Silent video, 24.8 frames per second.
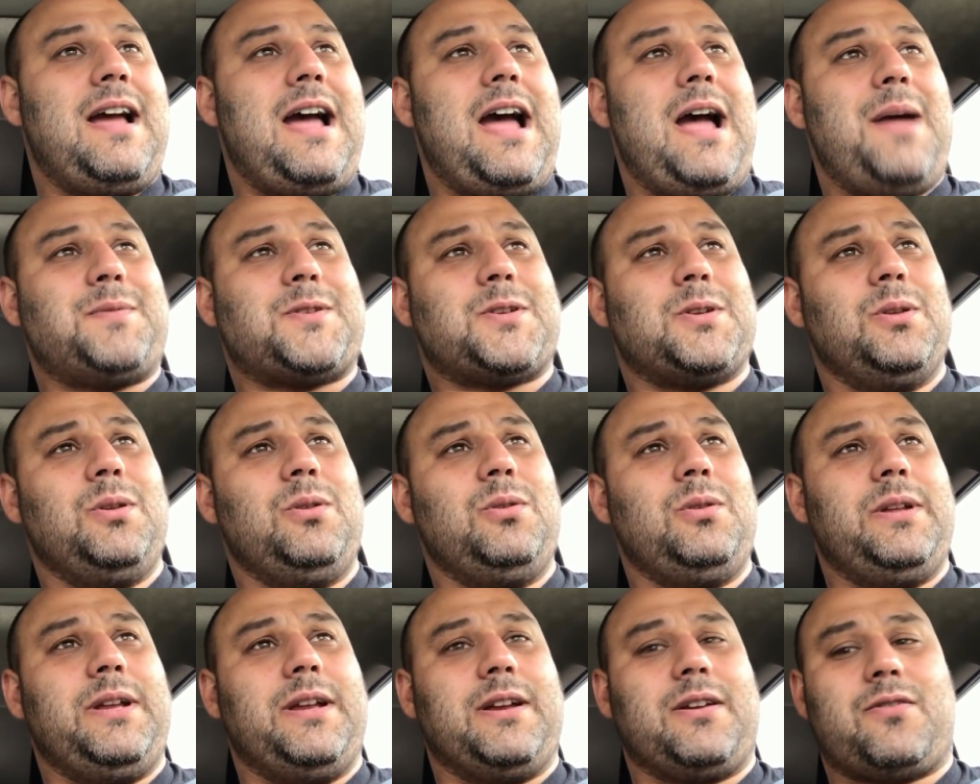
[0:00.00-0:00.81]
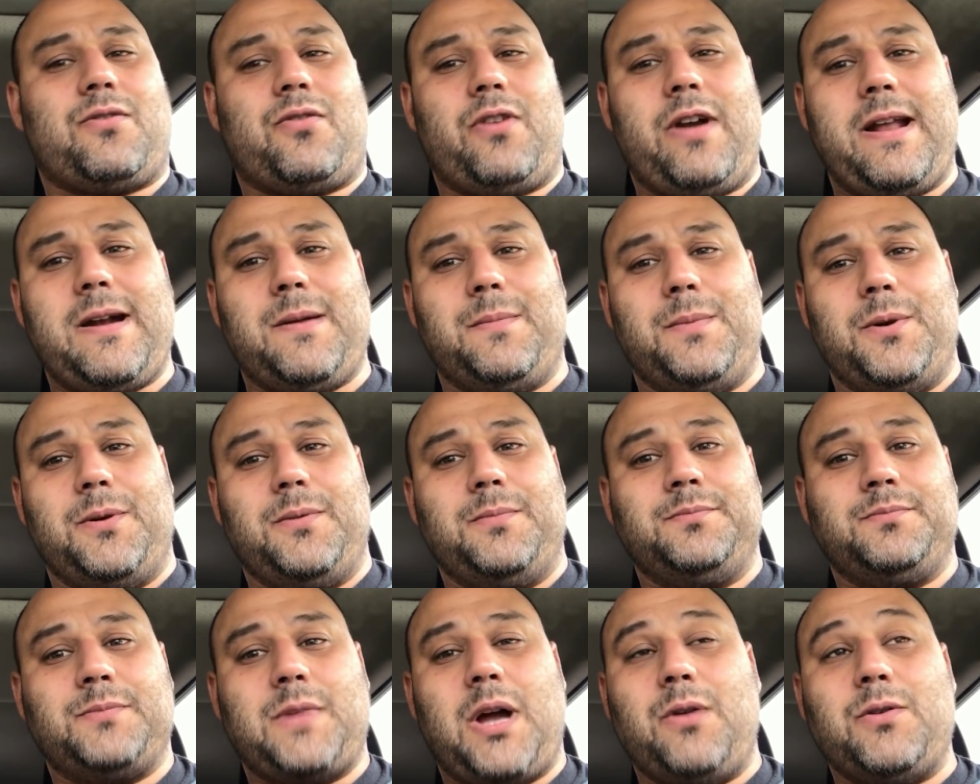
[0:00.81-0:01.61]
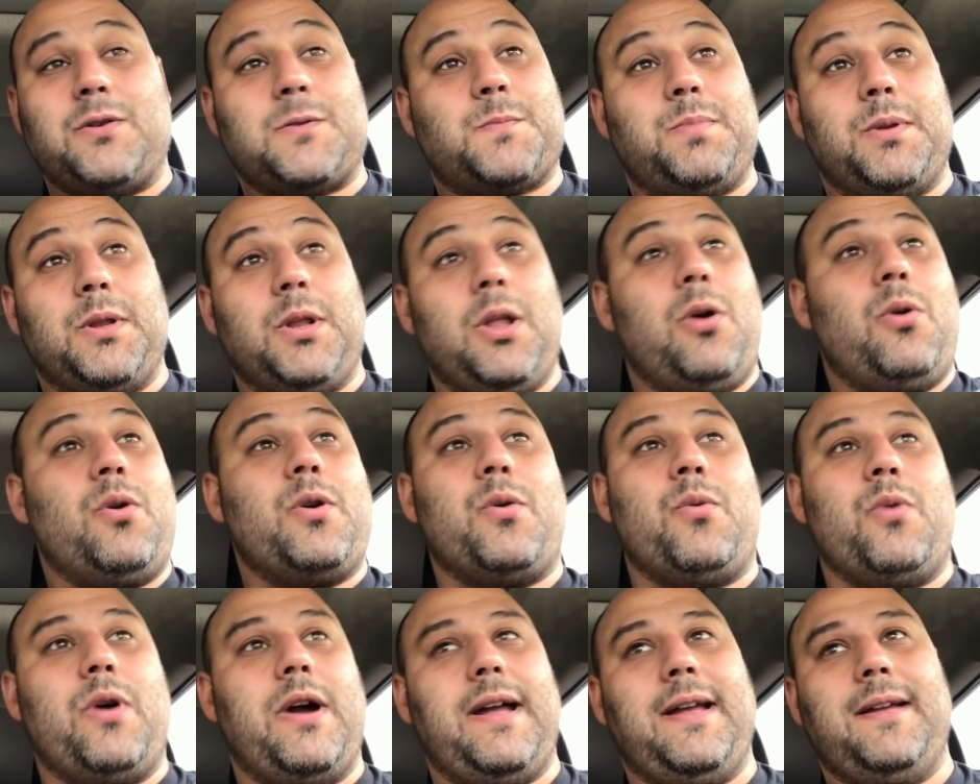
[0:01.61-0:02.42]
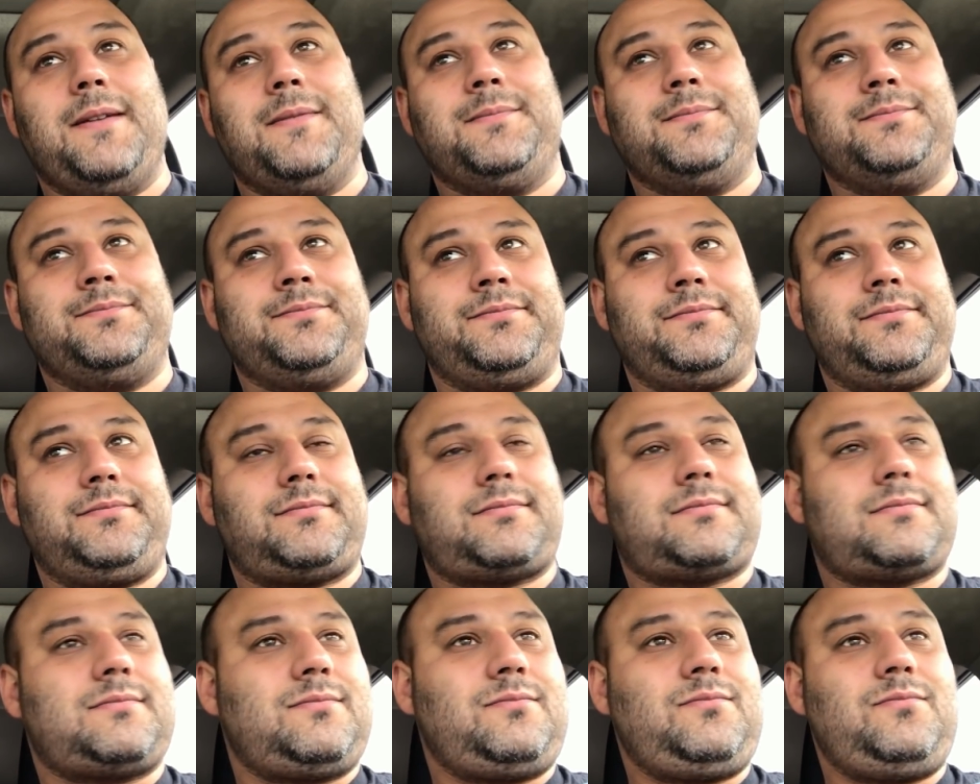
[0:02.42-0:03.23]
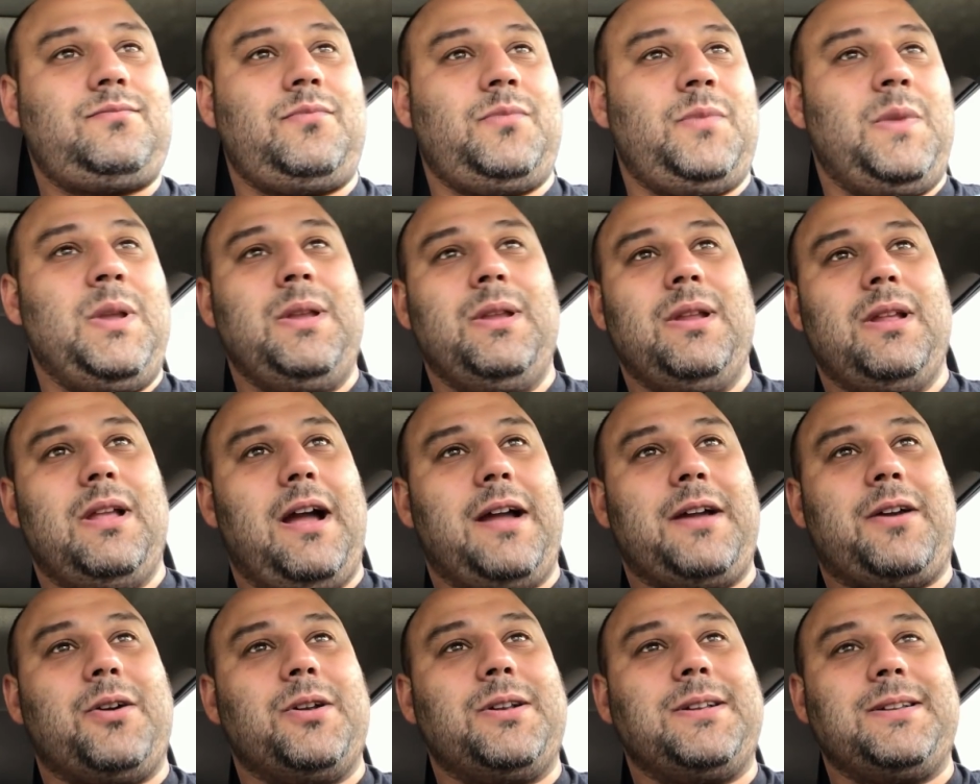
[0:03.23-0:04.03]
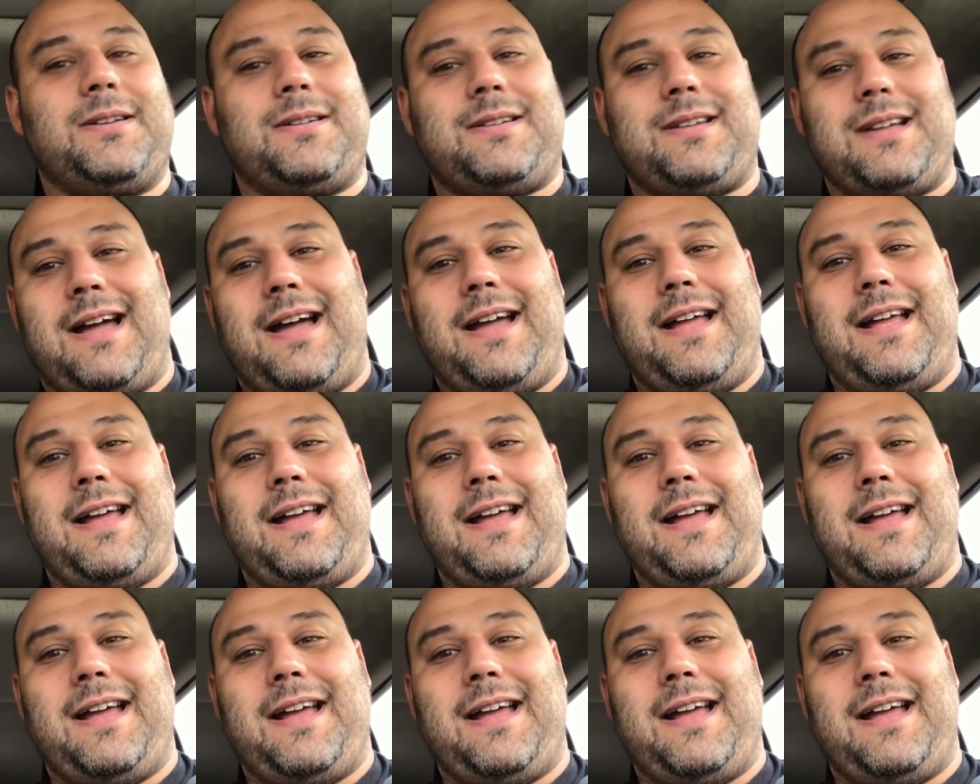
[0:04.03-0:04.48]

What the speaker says: absolutely incredible. I was blown away. I couldn't